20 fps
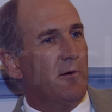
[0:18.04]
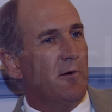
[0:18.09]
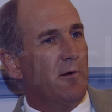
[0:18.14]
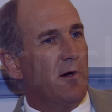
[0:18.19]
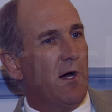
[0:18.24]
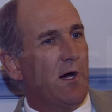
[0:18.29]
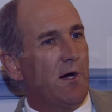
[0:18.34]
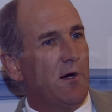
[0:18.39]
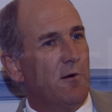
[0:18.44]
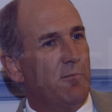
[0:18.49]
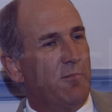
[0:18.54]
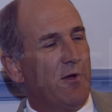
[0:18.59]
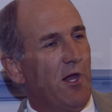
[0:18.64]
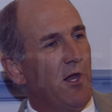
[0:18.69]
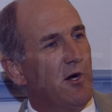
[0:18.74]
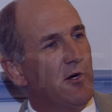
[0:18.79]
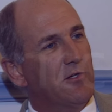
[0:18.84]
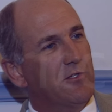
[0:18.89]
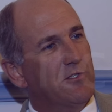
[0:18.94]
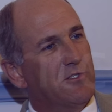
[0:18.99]
uh,
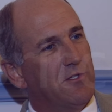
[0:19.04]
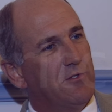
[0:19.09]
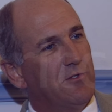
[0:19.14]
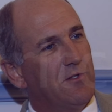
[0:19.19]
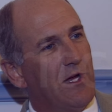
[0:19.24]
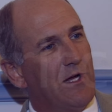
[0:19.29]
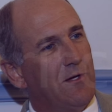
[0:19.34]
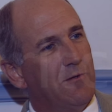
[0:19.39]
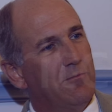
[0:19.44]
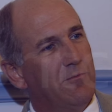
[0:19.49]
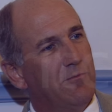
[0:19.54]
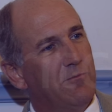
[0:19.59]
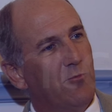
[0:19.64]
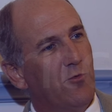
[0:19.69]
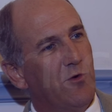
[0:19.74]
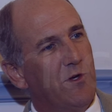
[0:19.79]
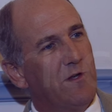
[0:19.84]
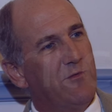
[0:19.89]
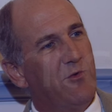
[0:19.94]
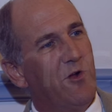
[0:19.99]
belong to that
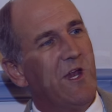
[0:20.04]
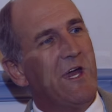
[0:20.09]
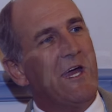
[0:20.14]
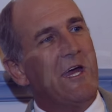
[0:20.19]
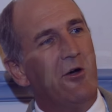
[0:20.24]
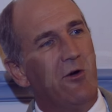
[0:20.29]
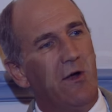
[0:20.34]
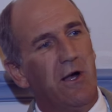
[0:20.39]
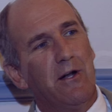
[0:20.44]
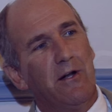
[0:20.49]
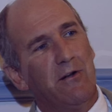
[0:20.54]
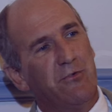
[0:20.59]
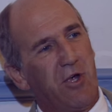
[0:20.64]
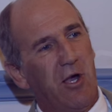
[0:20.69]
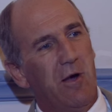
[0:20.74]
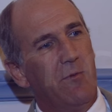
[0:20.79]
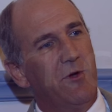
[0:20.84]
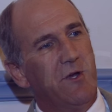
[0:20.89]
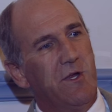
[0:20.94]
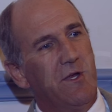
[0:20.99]
wonderful era of
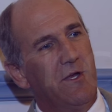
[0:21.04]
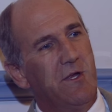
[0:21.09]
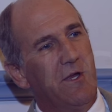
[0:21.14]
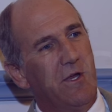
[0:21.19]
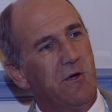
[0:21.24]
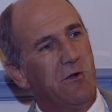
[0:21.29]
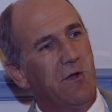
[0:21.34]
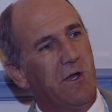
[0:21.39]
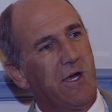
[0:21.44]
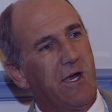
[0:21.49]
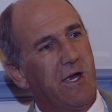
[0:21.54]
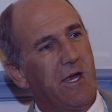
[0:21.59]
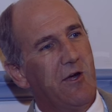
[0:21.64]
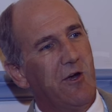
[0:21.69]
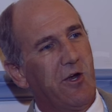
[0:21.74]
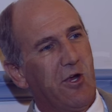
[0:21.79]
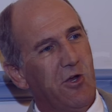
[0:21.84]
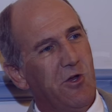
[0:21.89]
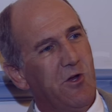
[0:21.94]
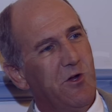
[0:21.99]
comedy, you know, like
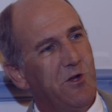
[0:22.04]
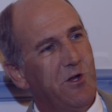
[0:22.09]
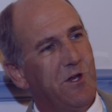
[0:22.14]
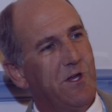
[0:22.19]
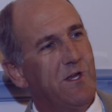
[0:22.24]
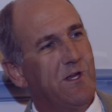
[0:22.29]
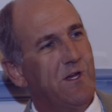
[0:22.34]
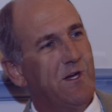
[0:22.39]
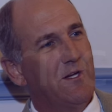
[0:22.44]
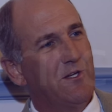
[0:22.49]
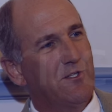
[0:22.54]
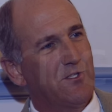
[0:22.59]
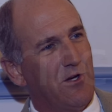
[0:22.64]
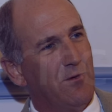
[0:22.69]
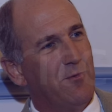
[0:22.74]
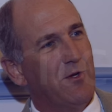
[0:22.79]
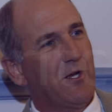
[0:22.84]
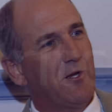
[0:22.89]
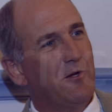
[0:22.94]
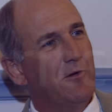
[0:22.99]
Eric and Ernie, uh,
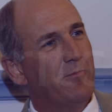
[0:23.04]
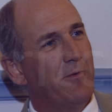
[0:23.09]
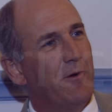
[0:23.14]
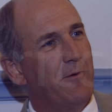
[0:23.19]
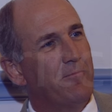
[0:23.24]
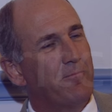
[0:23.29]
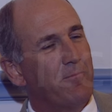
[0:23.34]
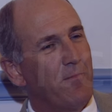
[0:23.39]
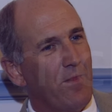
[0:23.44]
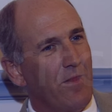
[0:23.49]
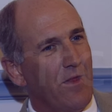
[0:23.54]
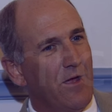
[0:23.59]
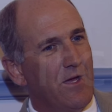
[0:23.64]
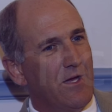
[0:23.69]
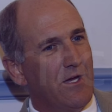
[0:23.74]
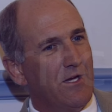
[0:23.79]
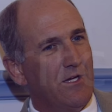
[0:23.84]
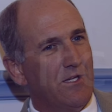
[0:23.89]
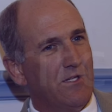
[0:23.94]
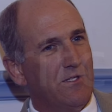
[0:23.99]
Tommy Cooper,
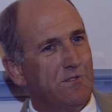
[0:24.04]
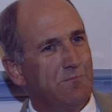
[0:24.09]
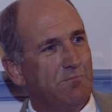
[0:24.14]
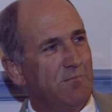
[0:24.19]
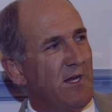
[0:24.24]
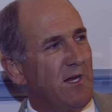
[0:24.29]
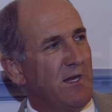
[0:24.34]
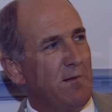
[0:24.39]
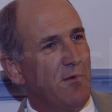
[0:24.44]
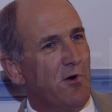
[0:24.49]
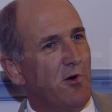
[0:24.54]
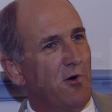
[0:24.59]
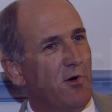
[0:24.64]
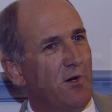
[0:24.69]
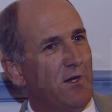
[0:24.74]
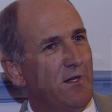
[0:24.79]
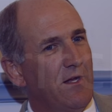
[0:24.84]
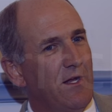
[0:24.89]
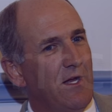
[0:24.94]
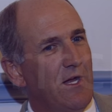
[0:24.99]
and many more.
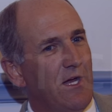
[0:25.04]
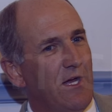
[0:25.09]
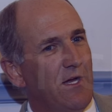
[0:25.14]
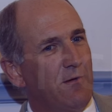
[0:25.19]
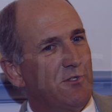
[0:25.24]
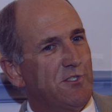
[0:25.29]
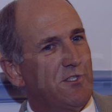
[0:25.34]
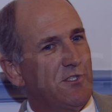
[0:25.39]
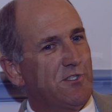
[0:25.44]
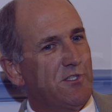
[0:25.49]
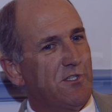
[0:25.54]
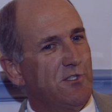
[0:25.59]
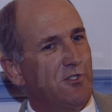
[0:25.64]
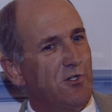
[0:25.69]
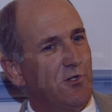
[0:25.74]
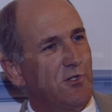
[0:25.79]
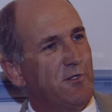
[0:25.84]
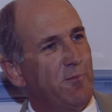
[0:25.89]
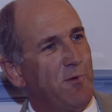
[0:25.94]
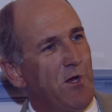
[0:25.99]
It was just a
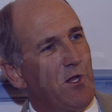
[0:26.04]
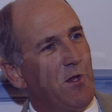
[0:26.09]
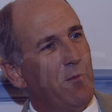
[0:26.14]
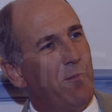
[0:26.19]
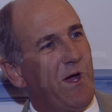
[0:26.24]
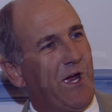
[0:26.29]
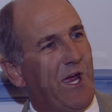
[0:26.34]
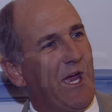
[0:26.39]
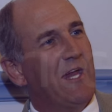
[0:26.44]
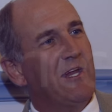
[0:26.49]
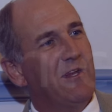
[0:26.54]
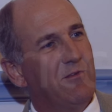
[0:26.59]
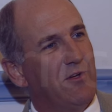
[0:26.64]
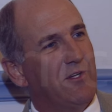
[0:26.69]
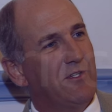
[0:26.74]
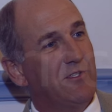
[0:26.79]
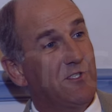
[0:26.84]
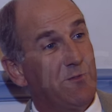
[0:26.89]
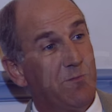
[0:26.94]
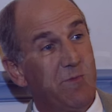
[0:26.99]
joy to be on the back end of it
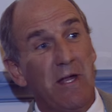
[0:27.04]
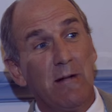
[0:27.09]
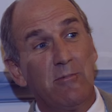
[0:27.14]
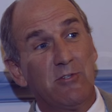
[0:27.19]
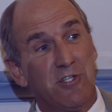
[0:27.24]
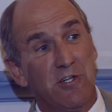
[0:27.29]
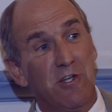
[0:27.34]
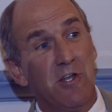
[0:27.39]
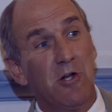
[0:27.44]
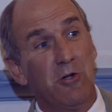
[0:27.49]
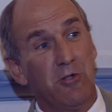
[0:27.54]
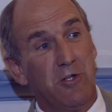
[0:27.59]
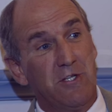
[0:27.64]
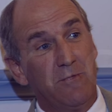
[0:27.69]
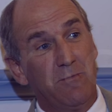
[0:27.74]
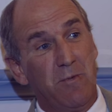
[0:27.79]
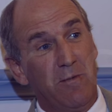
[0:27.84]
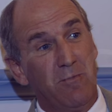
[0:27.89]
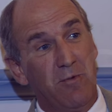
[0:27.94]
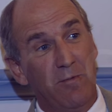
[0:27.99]
and to be able to know these
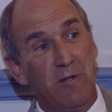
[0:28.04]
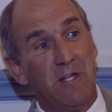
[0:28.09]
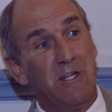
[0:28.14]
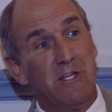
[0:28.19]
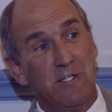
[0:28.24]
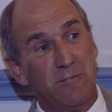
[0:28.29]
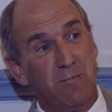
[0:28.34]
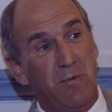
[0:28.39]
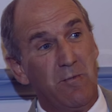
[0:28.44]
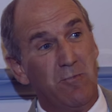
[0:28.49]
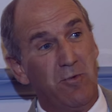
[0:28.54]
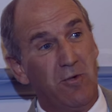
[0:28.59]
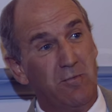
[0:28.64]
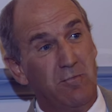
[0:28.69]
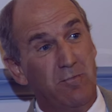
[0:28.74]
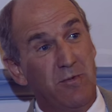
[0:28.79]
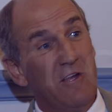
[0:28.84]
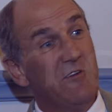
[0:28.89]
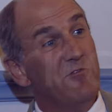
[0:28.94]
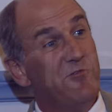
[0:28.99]
people and meet these people
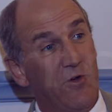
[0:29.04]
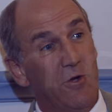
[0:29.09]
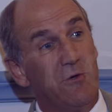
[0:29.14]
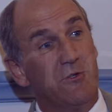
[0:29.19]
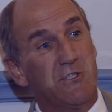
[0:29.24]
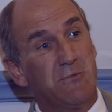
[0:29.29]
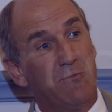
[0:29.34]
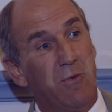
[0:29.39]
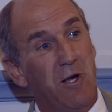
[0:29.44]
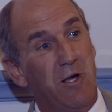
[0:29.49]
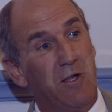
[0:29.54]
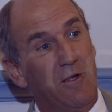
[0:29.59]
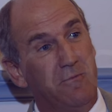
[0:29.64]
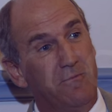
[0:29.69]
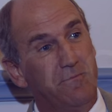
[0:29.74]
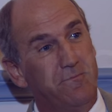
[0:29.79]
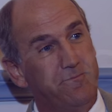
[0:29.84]
and be influenced by them.